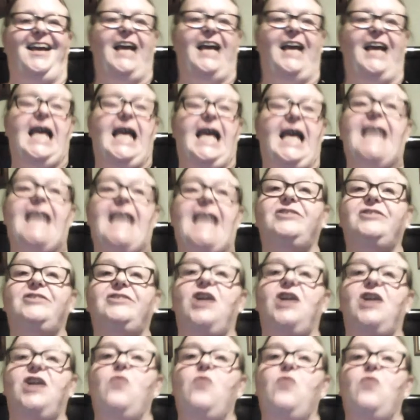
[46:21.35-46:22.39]
It's
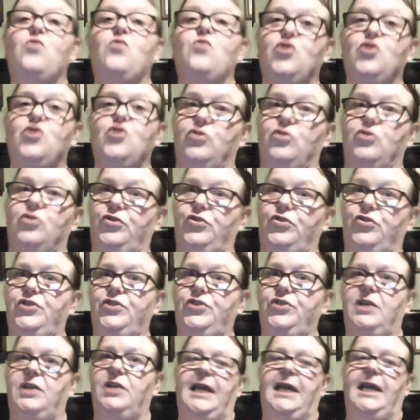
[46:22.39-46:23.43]
no good
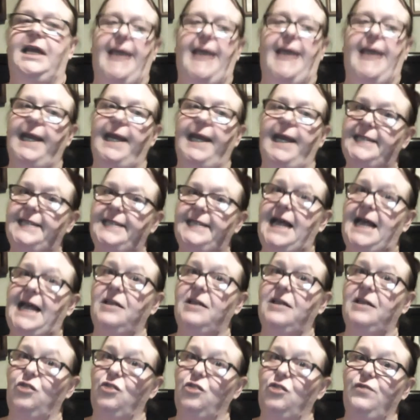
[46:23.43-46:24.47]
getting it out
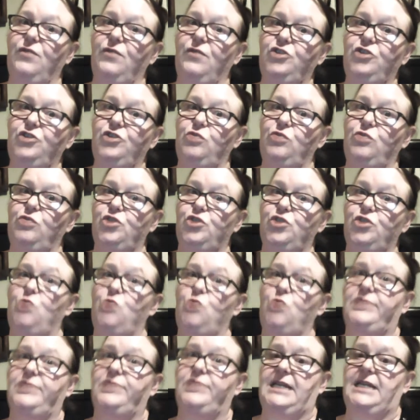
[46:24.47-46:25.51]
the oven too soon,
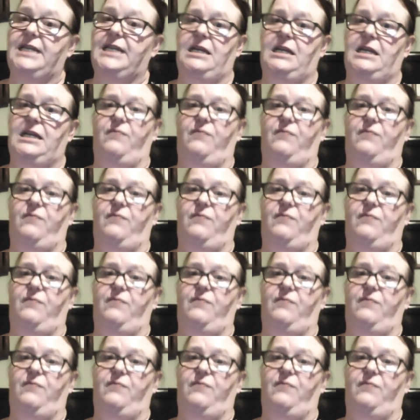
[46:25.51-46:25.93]
Steve.